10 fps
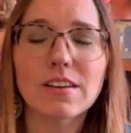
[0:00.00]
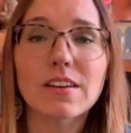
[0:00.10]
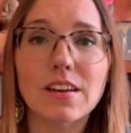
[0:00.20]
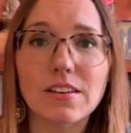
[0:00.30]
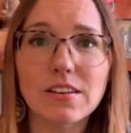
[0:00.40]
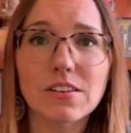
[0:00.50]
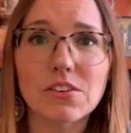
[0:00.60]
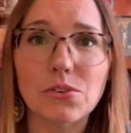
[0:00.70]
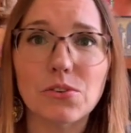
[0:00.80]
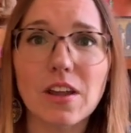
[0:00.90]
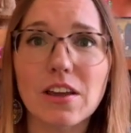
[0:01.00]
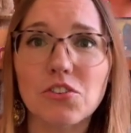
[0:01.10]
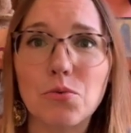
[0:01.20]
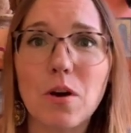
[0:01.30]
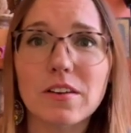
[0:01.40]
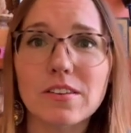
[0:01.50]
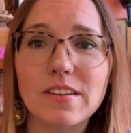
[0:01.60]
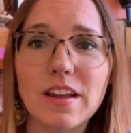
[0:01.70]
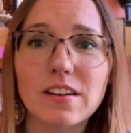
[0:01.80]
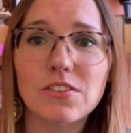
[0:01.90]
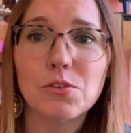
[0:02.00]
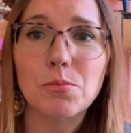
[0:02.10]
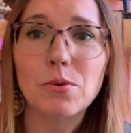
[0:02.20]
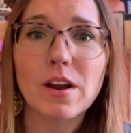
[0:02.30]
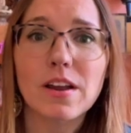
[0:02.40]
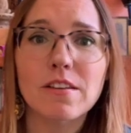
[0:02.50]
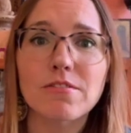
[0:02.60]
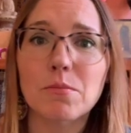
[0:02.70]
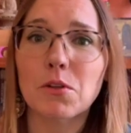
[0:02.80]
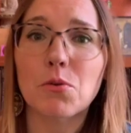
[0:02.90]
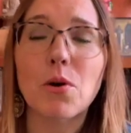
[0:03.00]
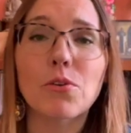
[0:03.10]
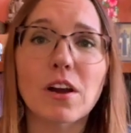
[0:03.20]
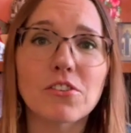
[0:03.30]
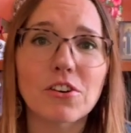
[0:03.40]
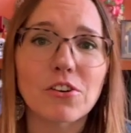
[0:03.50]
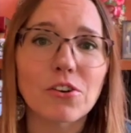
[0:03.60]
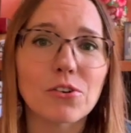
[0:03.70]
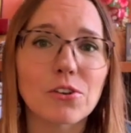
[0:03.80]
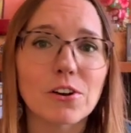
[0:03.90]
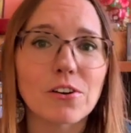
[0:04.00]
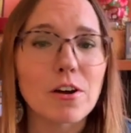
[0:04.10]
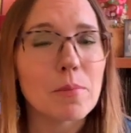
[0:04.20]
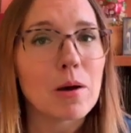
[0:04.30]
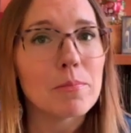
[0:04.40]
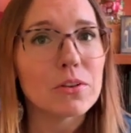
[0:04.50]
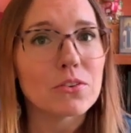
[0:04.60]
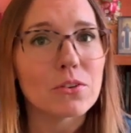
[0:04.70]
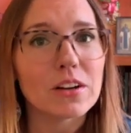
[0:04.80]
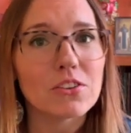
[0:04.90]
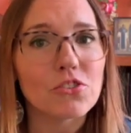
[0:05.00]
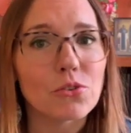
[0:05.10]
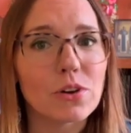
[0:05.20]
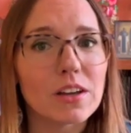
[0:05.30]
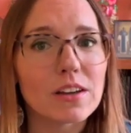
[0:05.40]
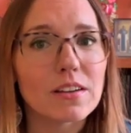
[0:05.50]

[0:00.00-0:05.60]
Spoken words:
continues Antoine de Saint-Exupéry from the quote I shared earlier about misery and joy.